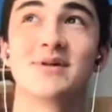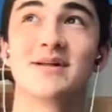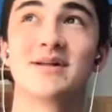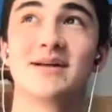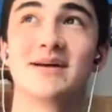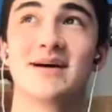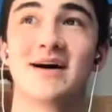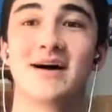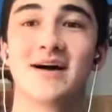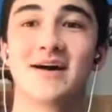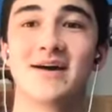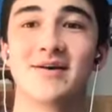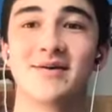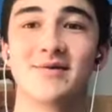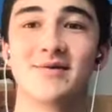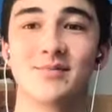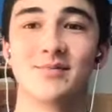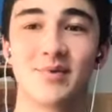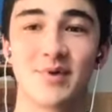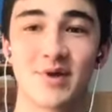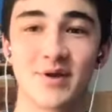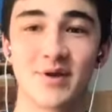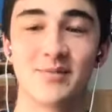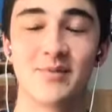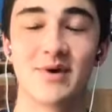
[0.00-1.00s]
I
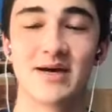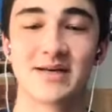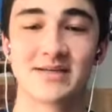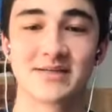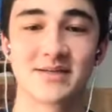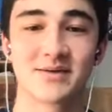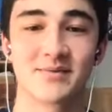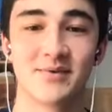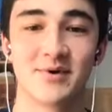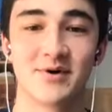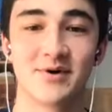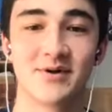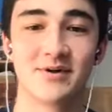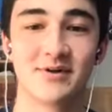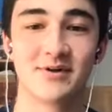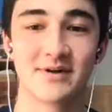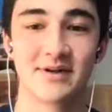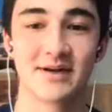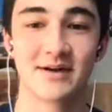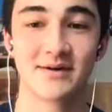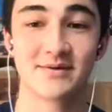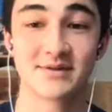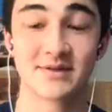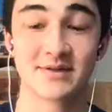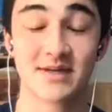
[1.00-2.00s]
played basketball and
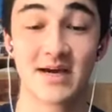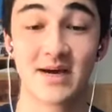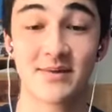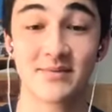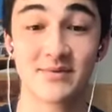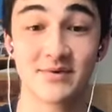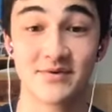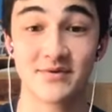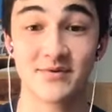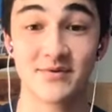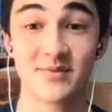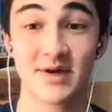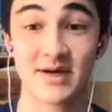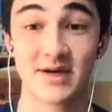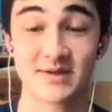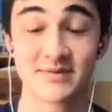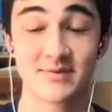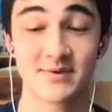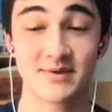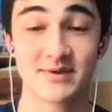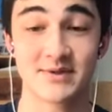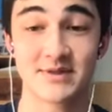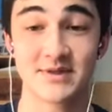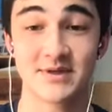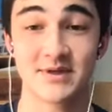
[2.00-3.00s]
I was the captain of the
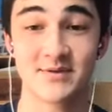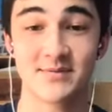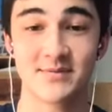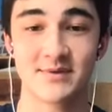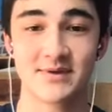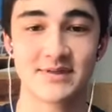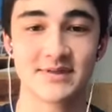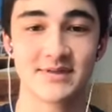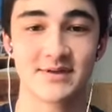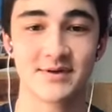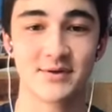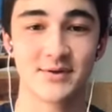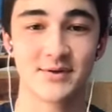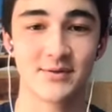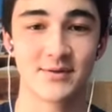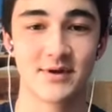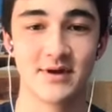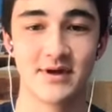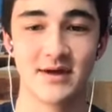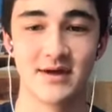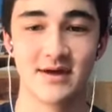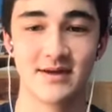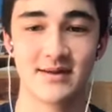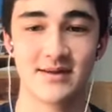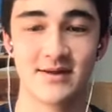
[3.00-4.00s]
basketball team, and so
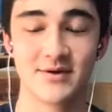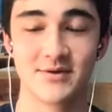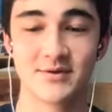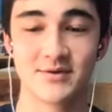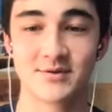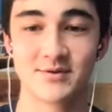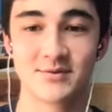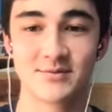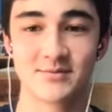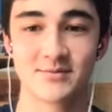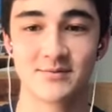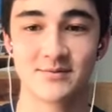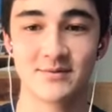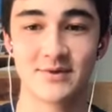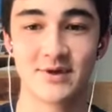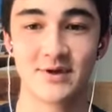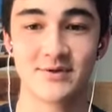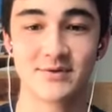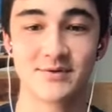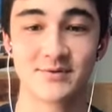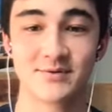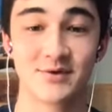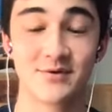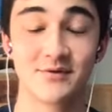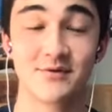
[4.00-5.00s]
that was
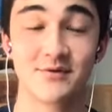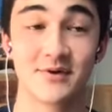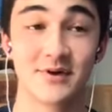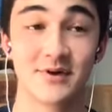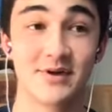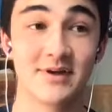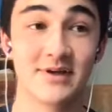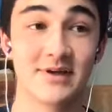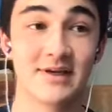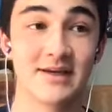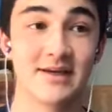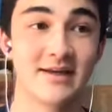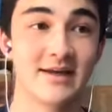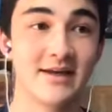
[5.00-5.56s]
really fun.